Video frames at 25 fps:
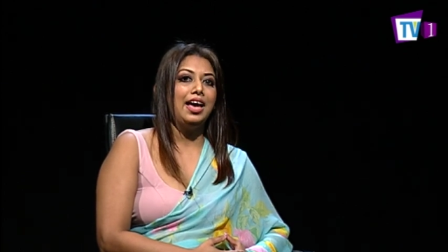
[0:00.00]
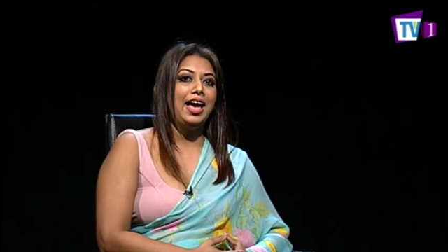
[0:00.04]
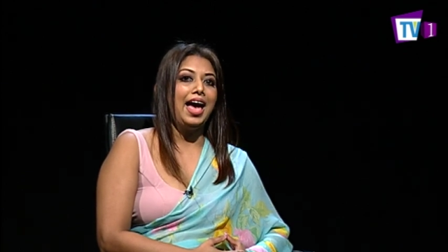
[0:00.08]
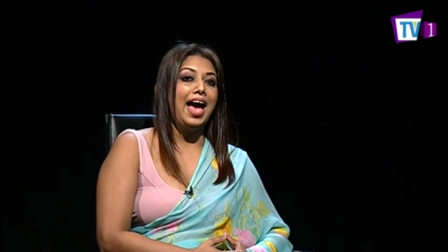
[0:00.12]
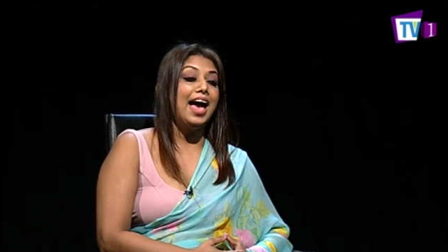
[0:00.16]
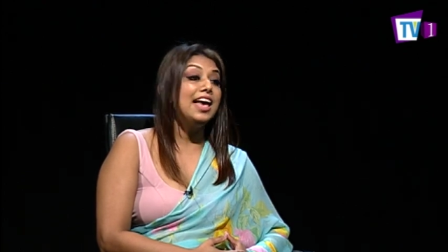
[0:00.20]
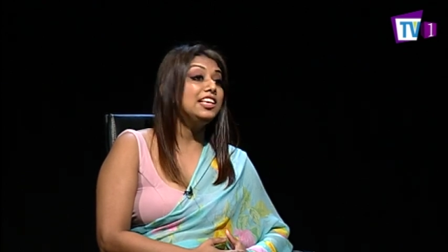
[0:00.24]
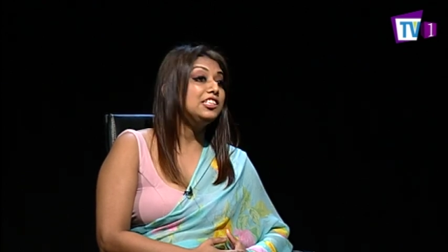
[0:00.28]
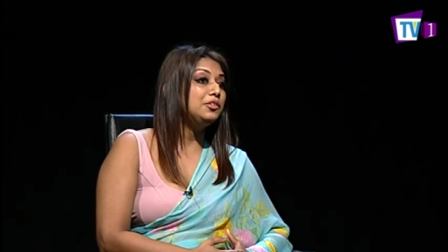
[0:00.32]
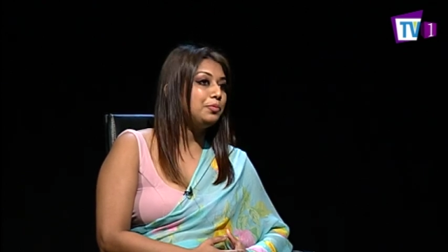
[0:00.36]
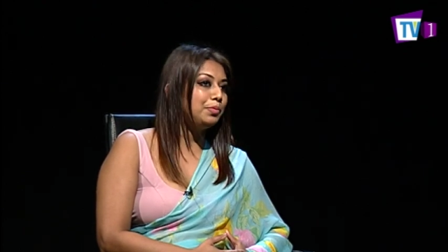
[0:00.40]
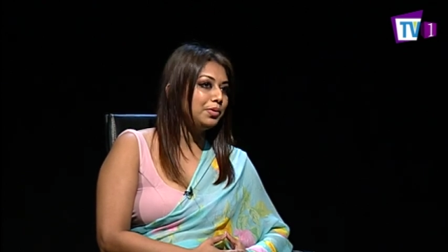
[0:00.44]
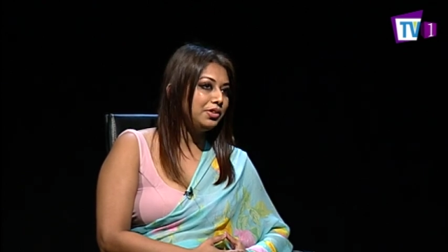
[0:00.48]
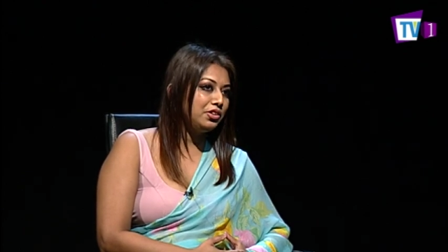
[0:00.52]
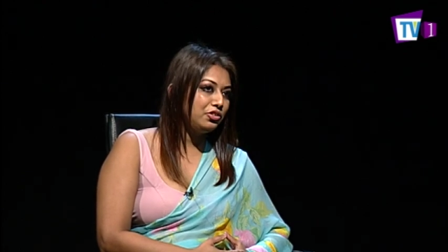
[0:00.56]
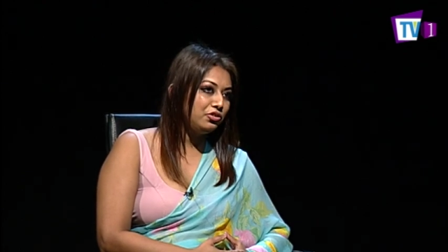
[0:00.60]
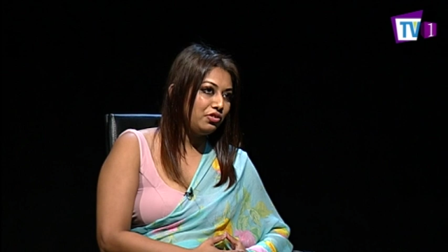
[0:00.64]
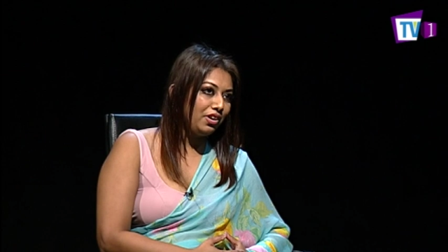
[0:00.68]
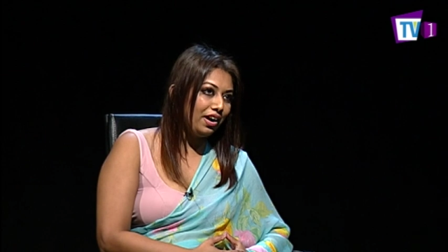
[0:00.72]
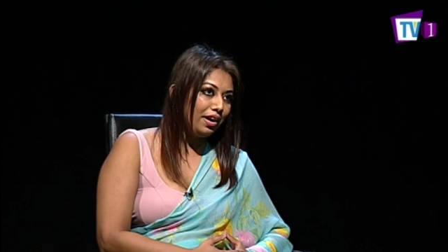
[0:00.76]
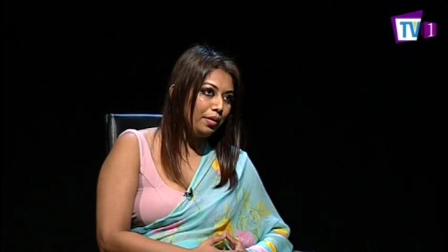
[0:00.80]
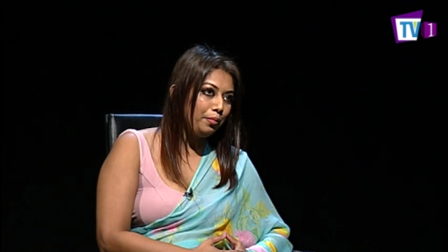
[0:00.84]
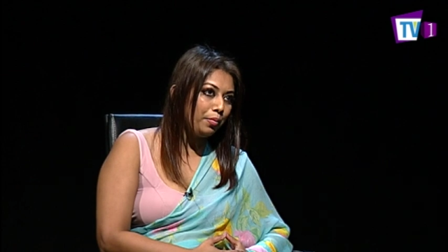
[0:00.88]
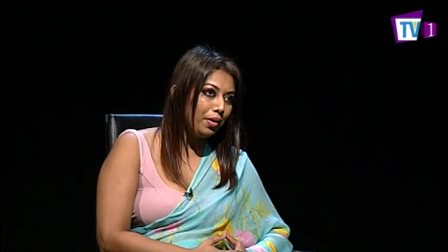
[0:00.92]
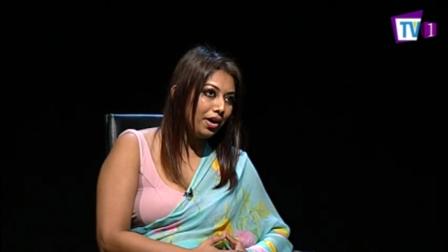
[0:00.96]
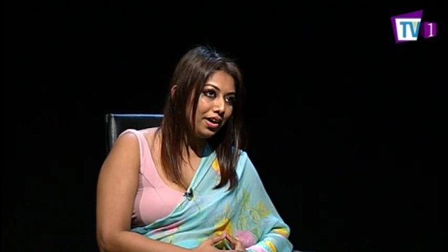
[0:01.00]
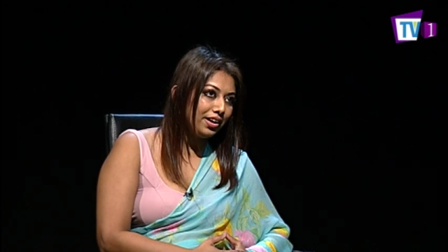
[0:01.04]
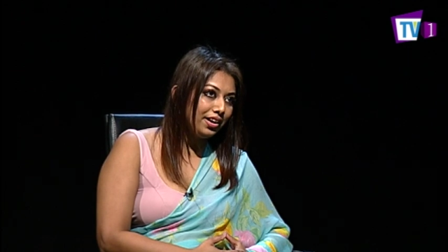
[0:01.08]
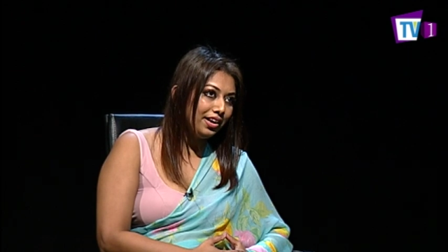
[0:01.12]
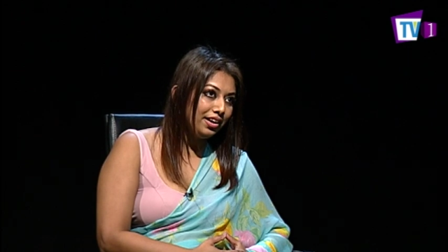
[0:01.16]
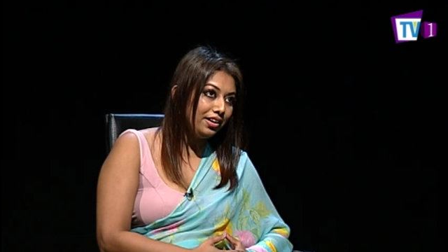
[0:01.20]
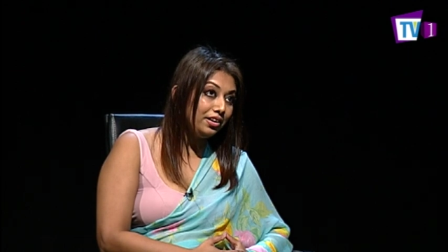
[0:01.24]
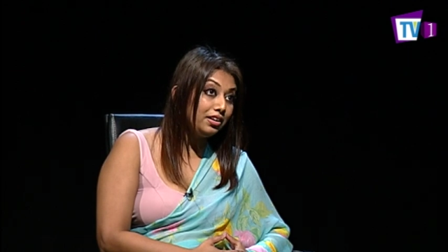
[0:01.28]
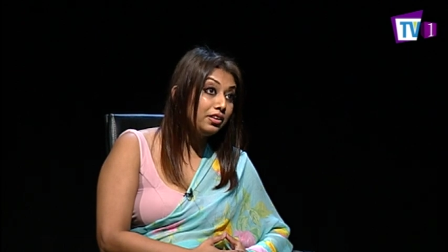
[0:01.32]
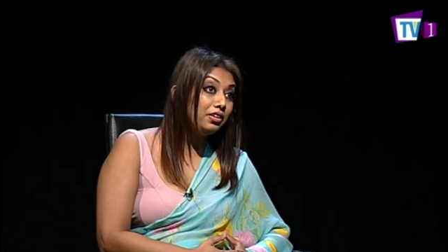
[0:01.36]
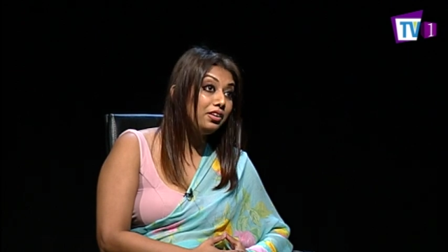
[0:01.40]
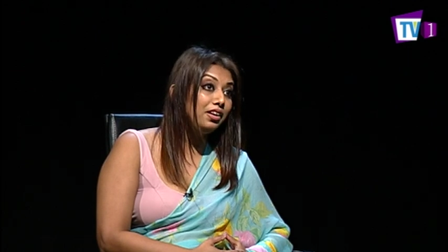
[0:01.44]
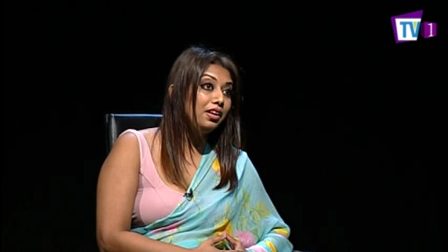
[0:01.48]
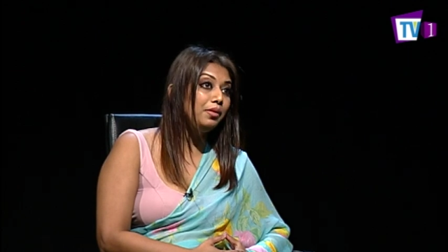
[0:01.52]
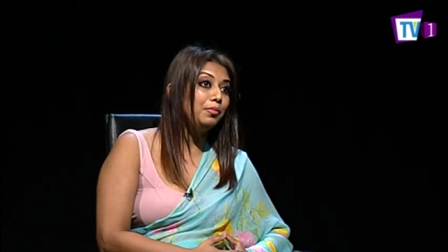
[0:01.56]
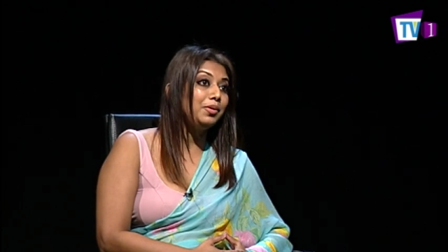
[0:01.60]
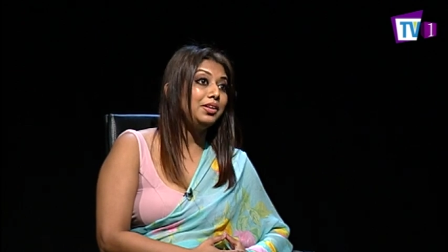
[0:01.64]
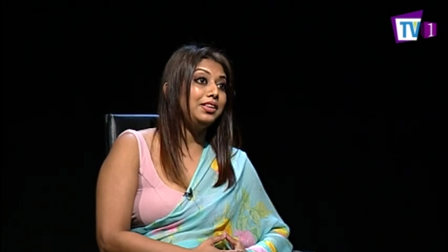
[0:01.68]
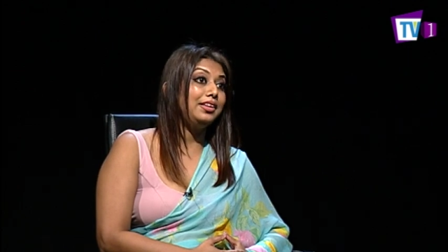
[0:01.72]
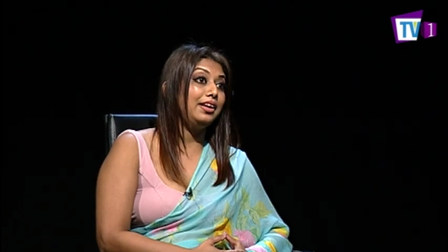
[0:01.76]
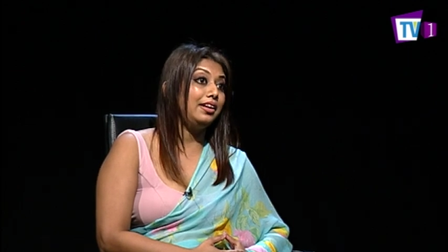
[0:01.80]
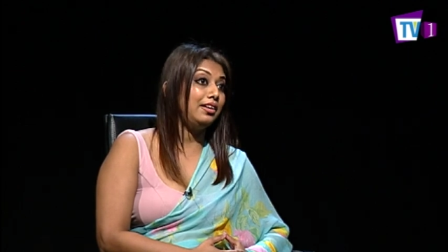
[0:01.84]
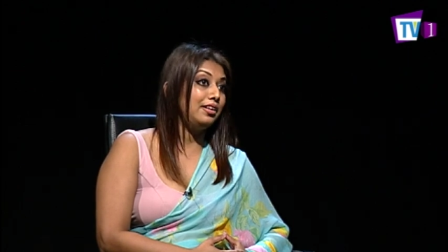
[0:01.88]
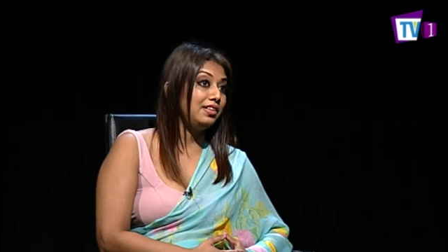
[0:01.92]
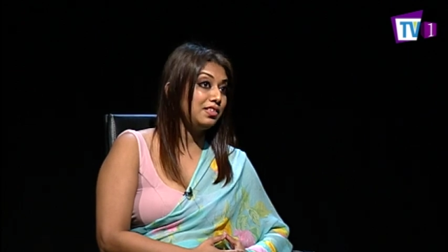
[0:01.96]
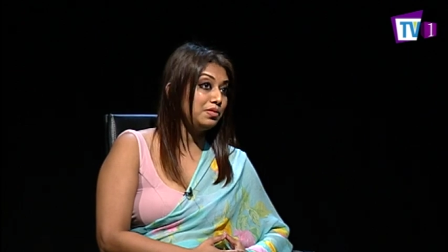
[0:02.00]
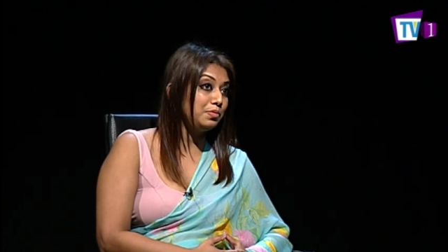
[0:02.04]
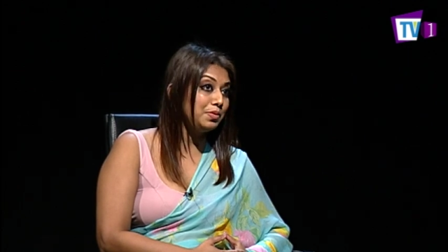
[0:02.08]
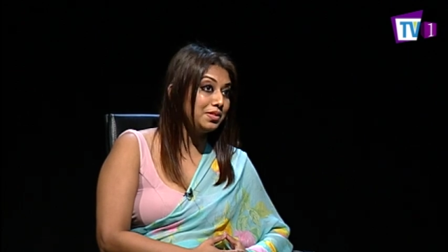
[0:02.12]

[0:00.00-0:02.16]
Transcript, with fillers: as per the tripartite agreement that has